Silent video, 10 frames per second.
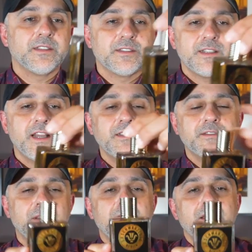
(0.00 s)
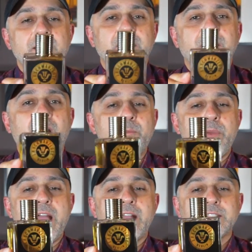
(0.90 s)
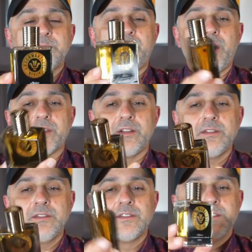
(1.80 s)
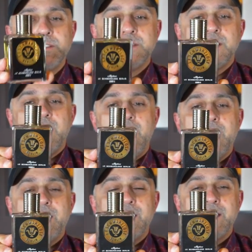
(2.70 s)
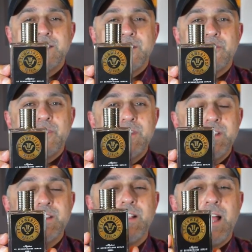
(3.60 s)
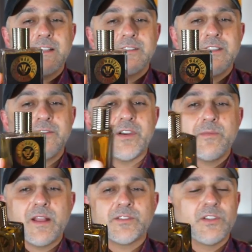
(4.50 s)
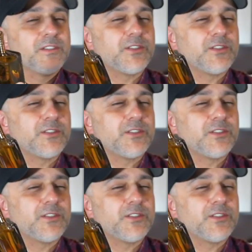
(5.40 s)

It's a nice compact bottle and very classy, very masculine.